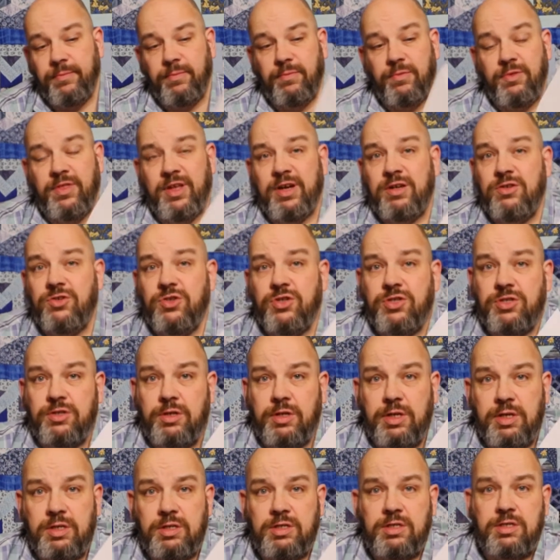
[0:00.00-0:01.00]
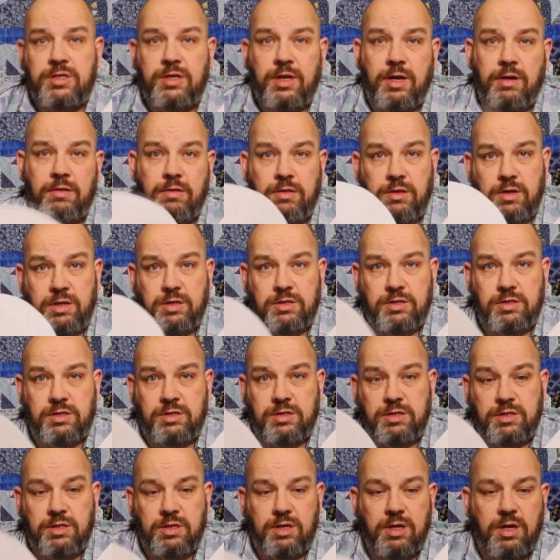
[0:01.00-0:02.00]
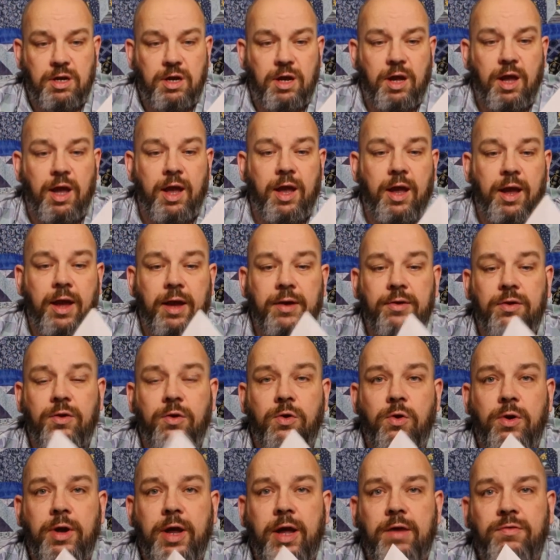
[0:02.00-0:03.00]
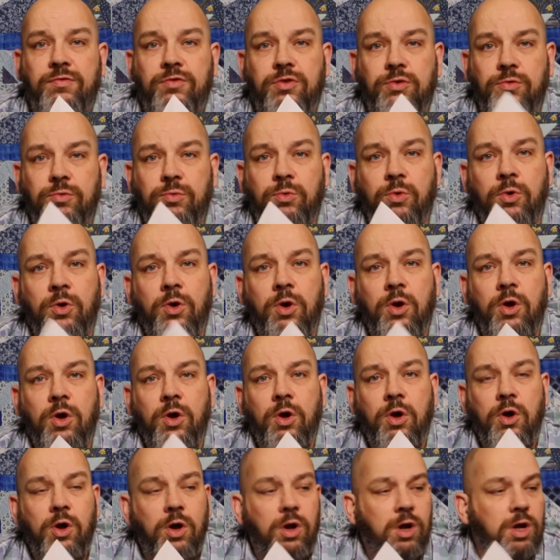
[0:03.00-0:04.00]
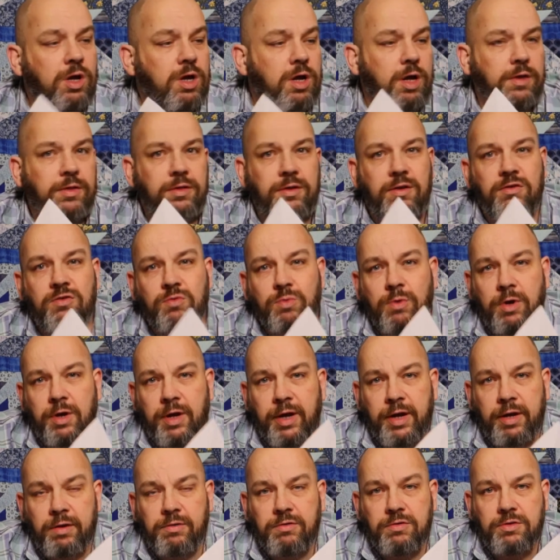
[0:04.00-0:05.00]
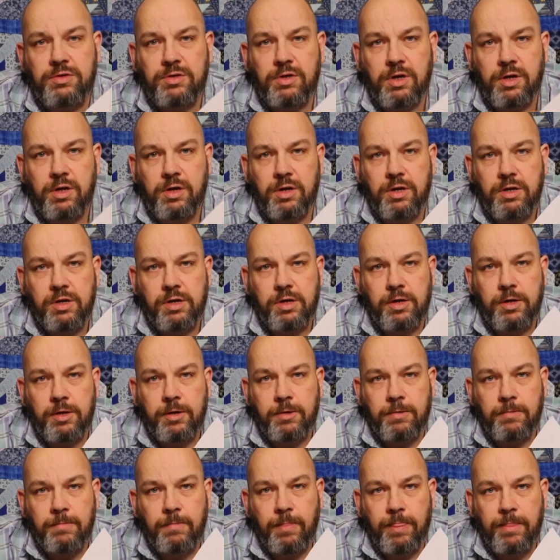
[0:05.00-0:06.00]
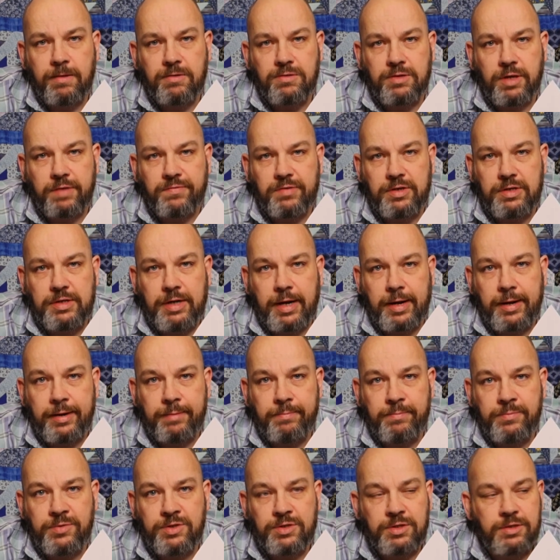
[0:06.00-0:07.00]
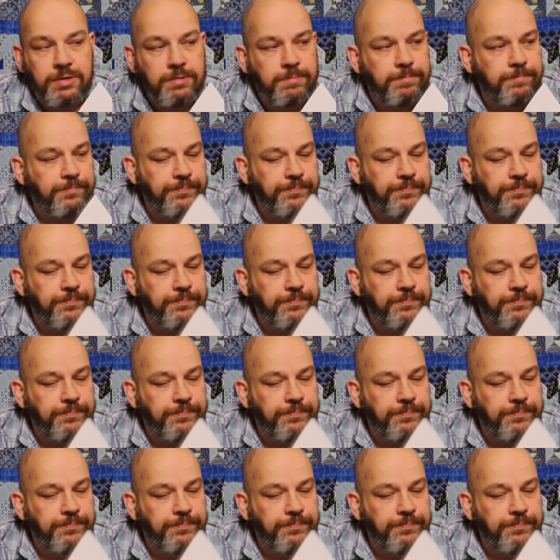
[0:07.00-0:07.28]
They're just this and this, and you're going to have to cut this one out 7 times.